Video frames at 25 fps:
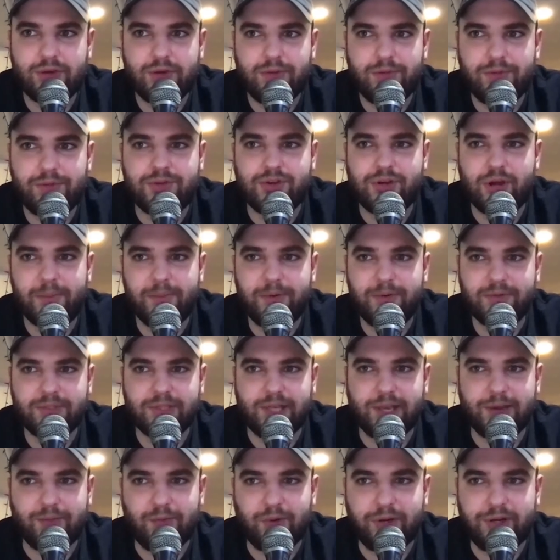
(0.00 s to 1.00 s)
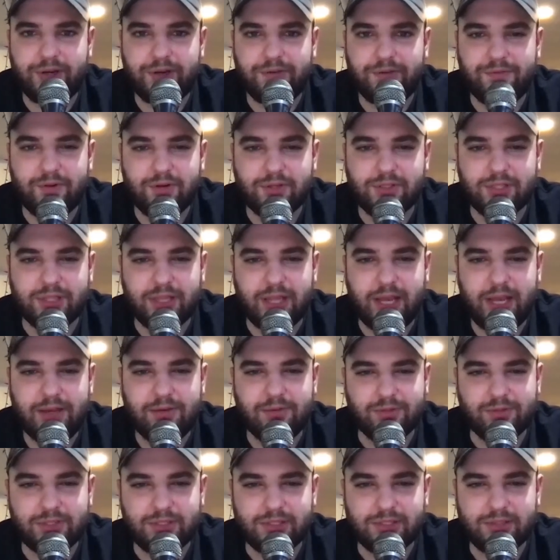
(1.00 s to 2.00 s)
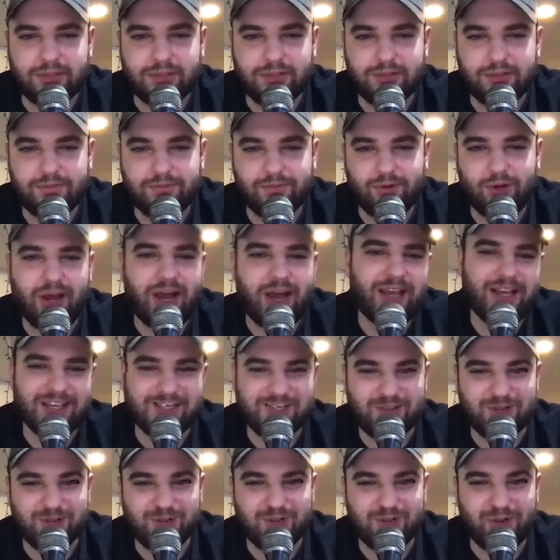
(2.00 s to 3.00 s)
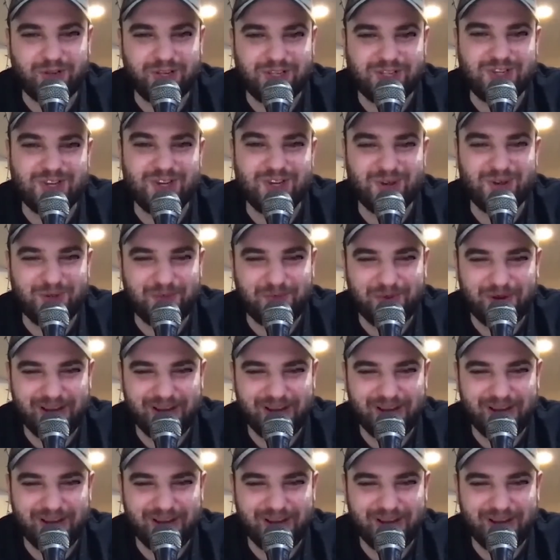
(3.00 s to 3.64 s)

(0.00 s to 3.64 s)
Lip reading: German was like one of your first languages. Well, I guess there's only 2,